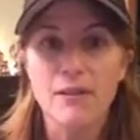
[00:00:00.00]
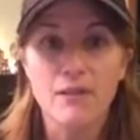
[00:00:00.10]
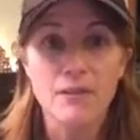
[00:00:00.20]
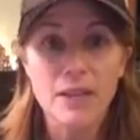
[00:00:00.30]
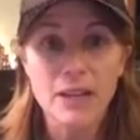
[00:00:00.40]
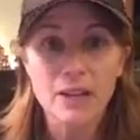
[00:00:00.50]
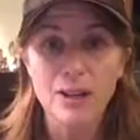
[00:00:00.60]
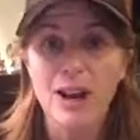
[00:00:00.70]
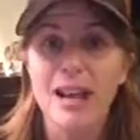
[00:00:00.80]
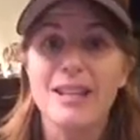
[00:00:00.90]

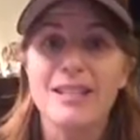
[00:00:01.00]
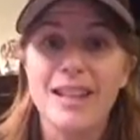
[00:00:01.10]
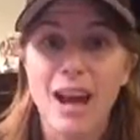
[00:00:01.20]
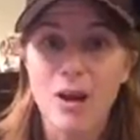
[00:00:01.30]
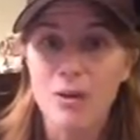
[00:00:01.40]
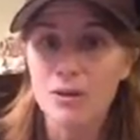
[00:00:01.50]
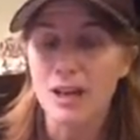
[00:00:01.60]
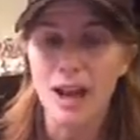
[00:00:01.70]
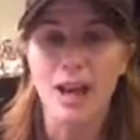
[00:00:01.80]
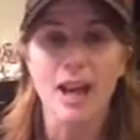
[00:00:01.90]
fear and doubt
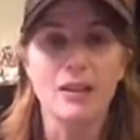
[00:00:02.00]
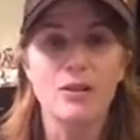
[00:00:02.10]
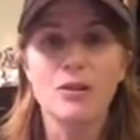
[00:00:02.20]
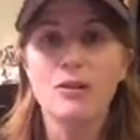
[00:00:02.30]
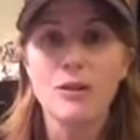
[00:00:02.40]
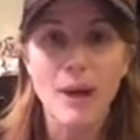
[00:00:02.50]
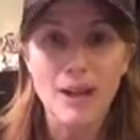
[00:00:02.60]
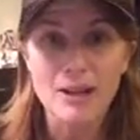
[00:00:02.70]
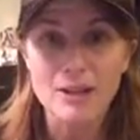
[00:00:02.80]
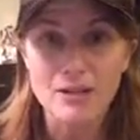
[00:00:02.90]
and who am
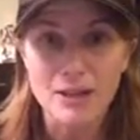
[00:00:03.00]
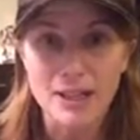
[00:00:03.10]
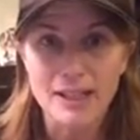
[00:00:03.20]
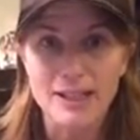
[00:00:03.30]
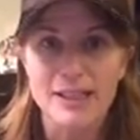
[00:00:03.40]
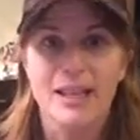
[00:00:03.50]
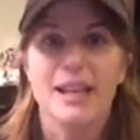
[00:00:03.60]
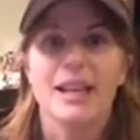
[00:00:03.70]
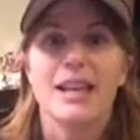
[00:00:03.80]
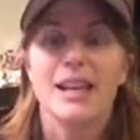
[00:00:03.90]
I to do this,
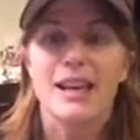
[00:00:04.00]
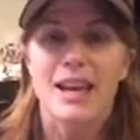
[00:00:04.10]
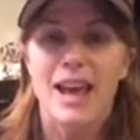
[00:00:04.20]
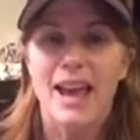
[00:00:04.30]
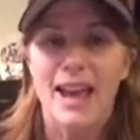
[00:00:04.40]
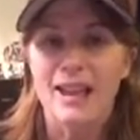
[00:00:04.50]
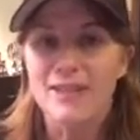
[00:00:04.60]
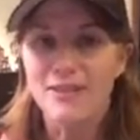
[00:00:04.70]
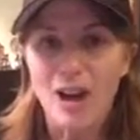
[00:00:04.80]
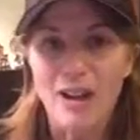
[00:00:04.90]
and
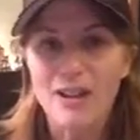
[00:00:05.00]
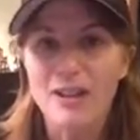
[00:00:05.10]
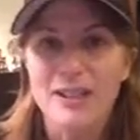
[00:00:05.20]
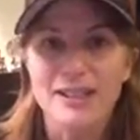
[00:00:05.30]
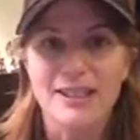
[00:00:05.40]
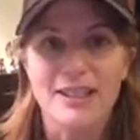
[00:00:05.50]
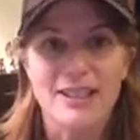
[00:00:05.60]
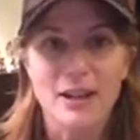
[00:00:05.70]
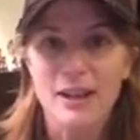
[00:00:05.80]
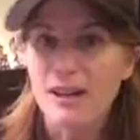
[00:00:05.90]
you've got all these like